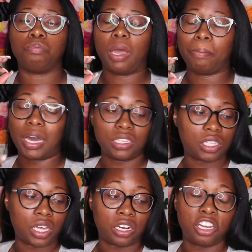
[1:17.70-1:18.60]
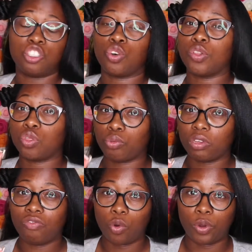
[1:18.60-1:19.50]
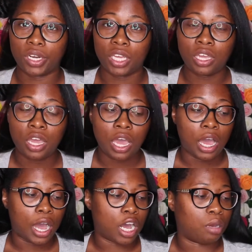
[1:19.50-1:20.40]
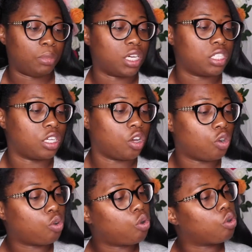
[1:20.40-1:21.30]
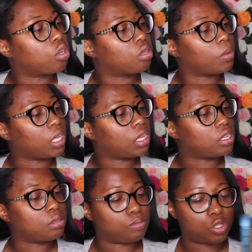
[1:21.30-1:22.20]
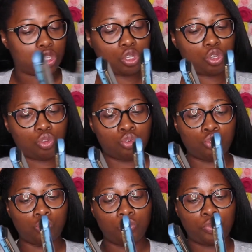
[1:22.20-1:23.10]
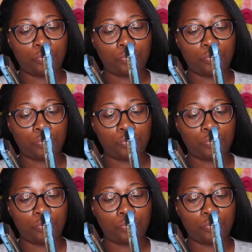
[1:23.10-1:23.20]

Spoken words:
my setting is on 340 because it go all the way up to